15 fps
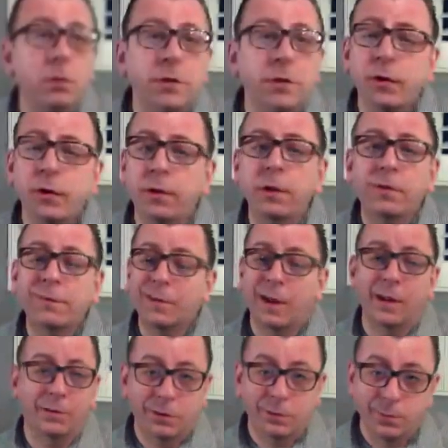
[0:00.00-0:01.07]
Listen, this is
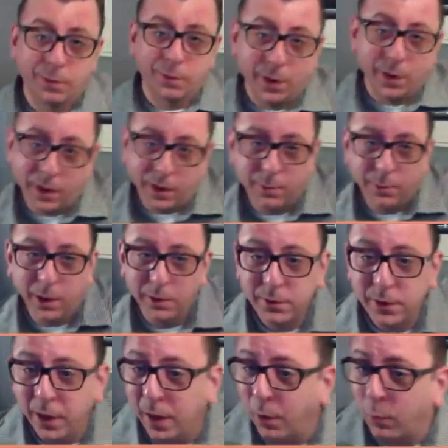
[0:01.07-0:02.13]
television we're talking about.
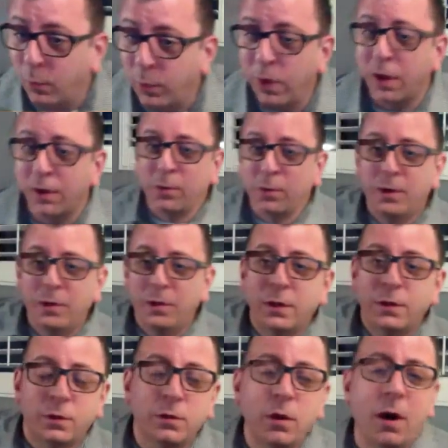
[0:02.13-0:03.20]
You know,
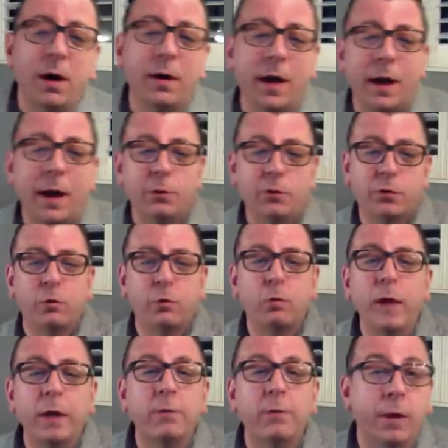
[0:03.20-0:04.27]
they're not out to
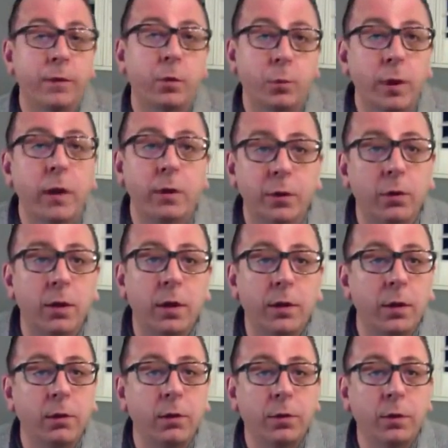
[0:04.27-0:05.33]
reinvent their wheel.
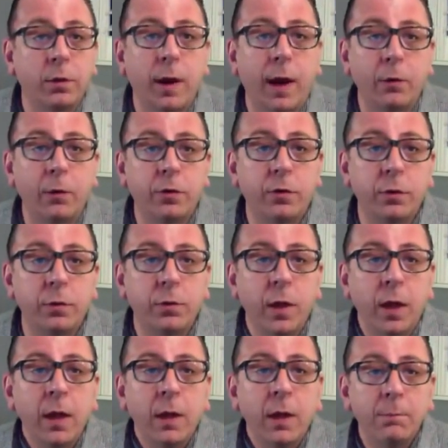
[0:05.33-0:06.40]
They're out to
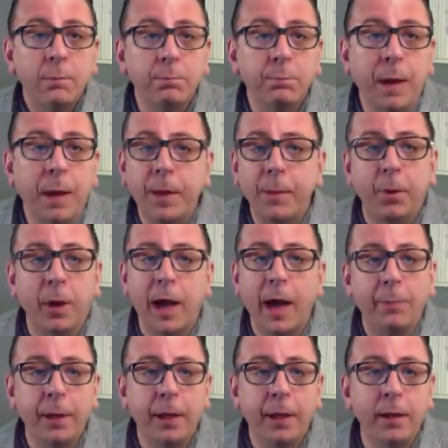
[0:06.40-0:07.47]
make people
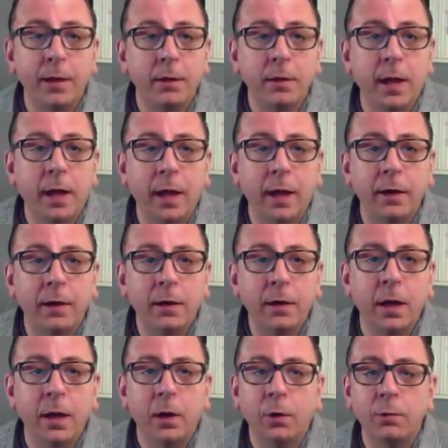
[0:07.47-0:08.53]
happy and
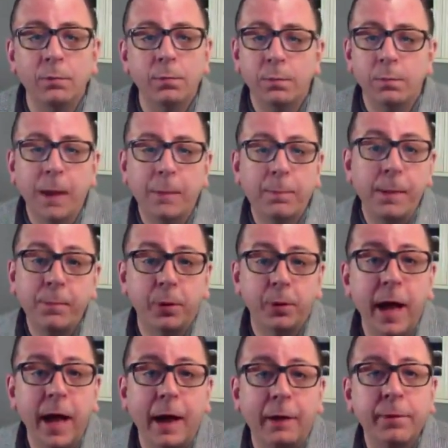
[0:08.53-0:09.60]
you know, make people
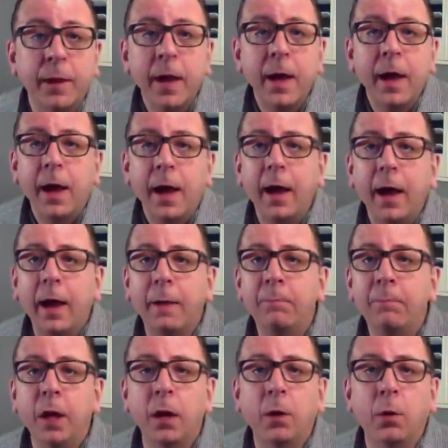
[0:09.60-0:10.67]
laugh. And
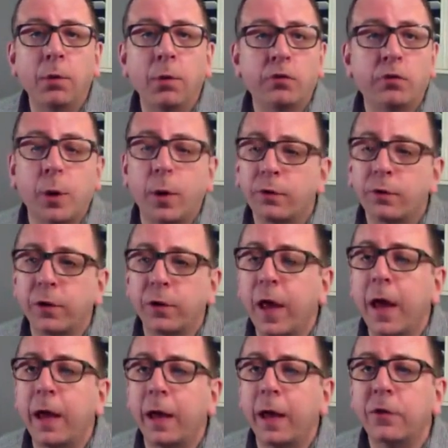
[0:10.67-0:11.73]
you know, the show, as I
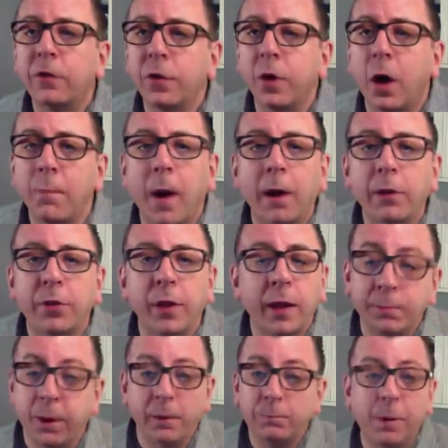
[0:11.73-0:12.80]
say, it's not my thing,
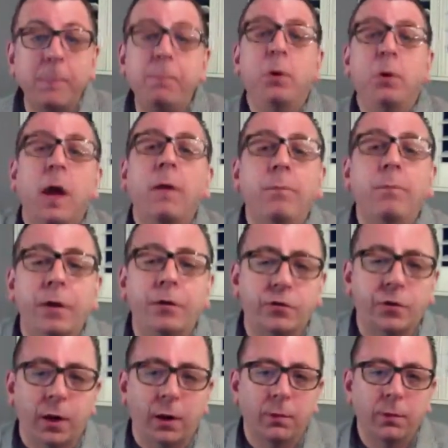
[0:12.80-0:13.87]
but people love this
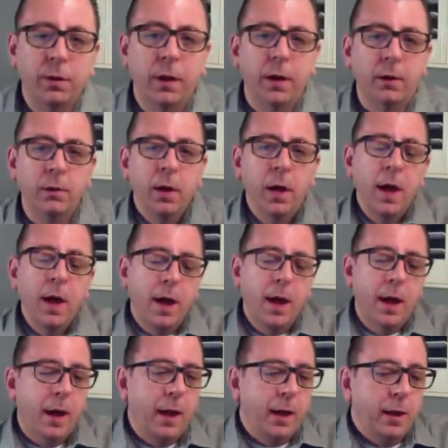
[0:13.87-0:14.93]
show. You know,
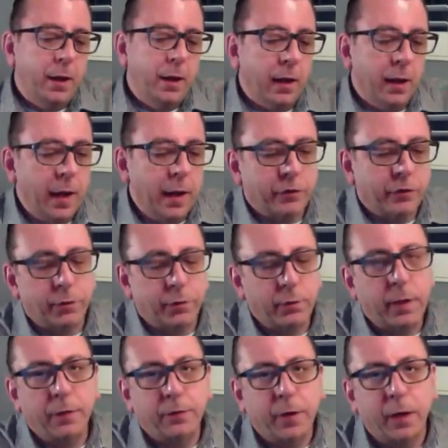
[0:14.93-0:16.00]
and it
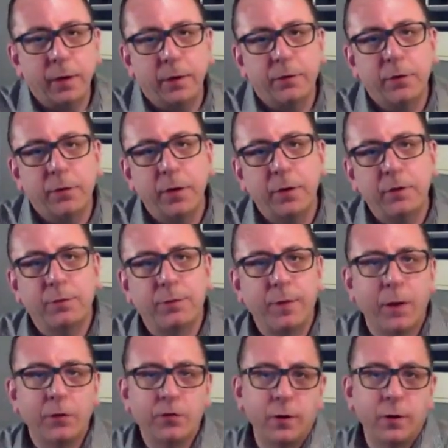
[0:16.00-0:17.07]
certainly has gotten its
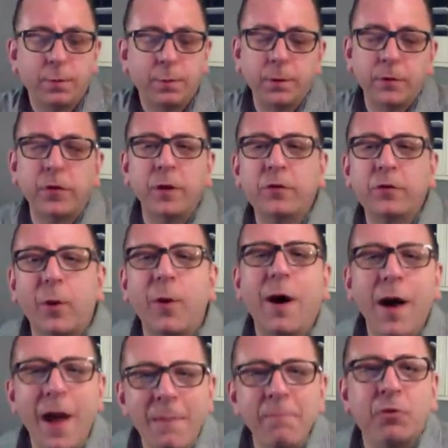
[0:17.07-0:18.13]
fair share of publicity. So
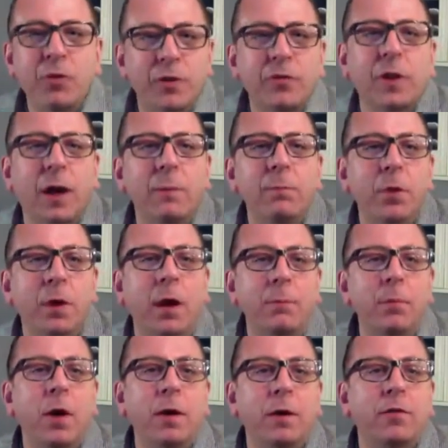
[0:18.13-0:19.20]
I'm
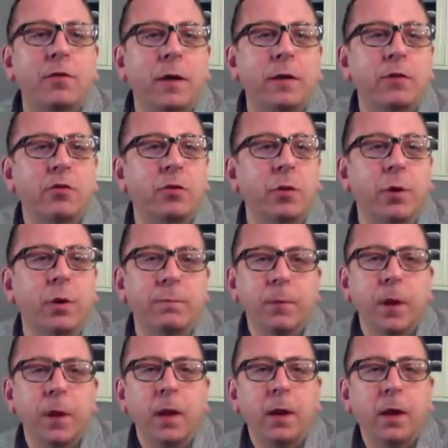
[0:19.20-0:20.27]
not exactly sure
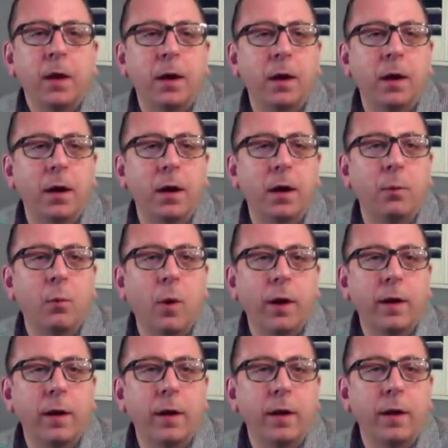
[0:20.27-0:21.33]

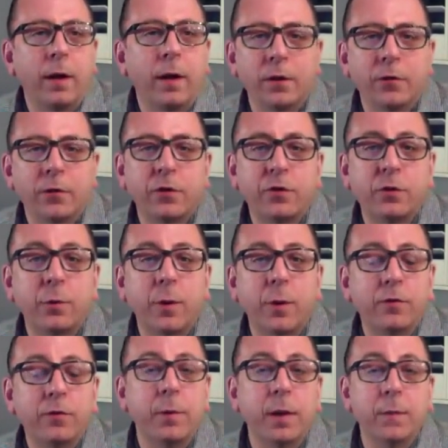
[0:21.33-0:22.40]
what his situation
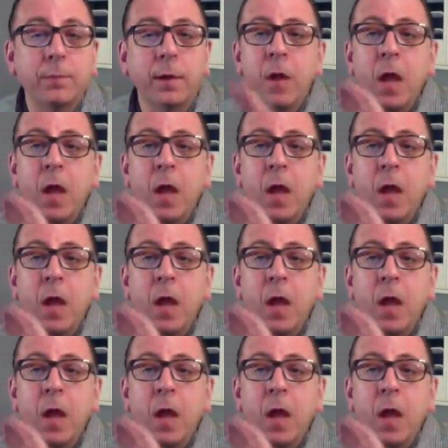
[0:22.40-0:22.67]
might have been.